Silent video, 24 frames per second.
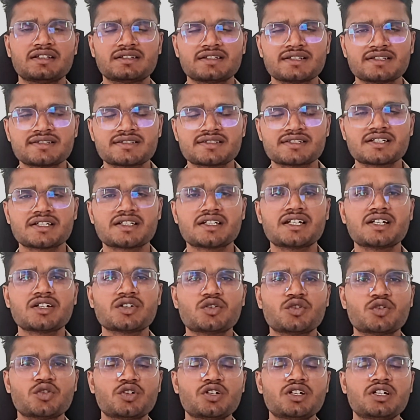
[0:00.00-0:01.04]
constructor
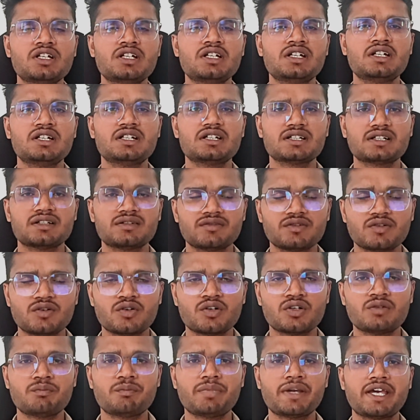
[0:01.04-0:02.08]
called
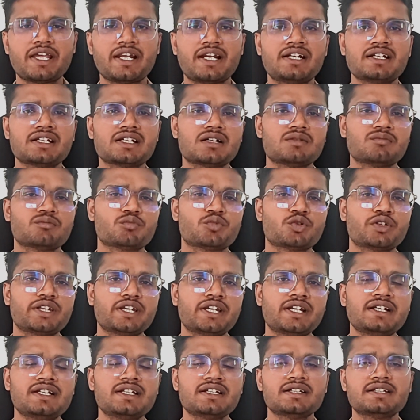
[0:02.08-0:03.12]
on parent
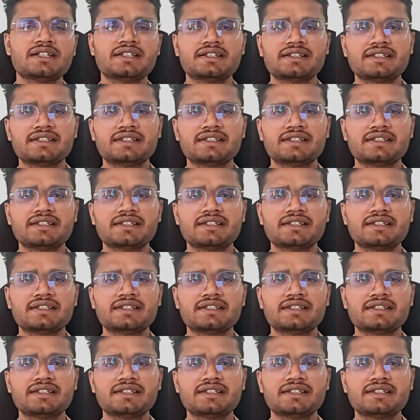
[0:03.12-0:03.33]
component,